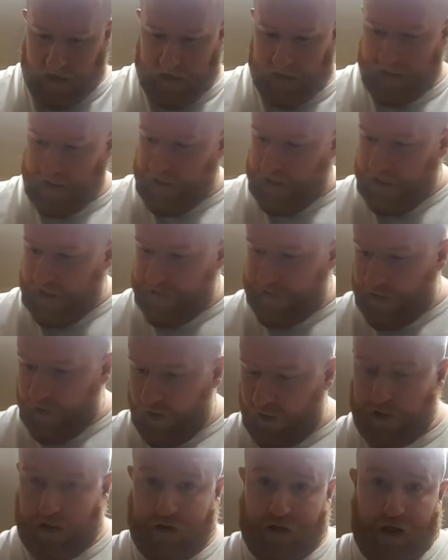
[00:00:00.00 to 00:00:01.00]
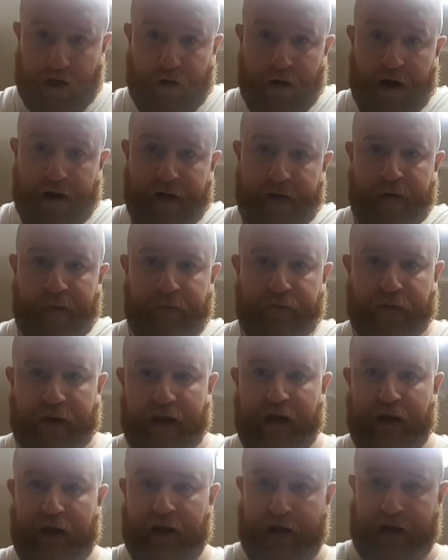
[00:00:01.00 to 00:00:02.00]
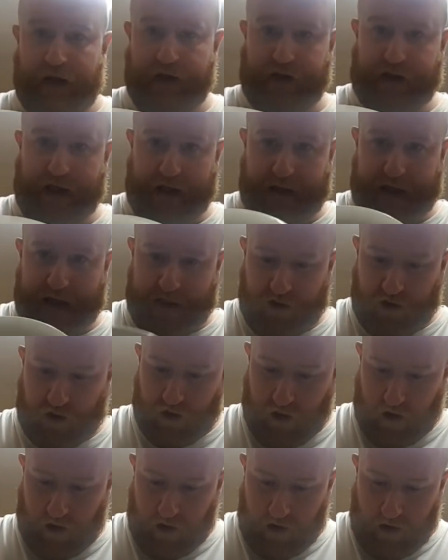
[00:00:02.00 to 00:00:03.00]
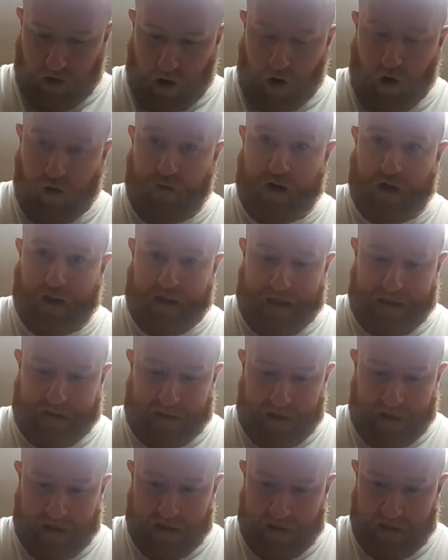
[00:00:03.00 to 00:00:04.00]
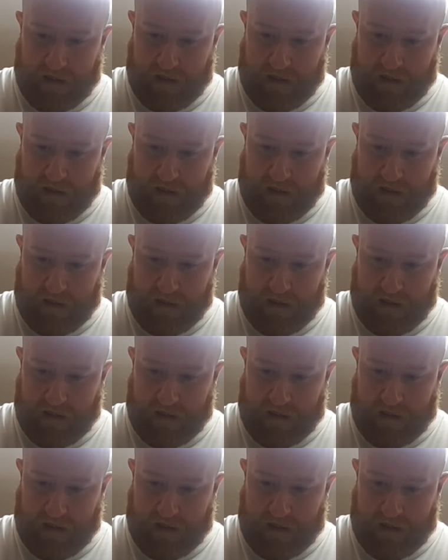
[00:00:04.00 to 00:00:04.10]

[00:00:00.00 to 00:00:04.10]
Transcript: right? And then all you do, you stick this over the lid.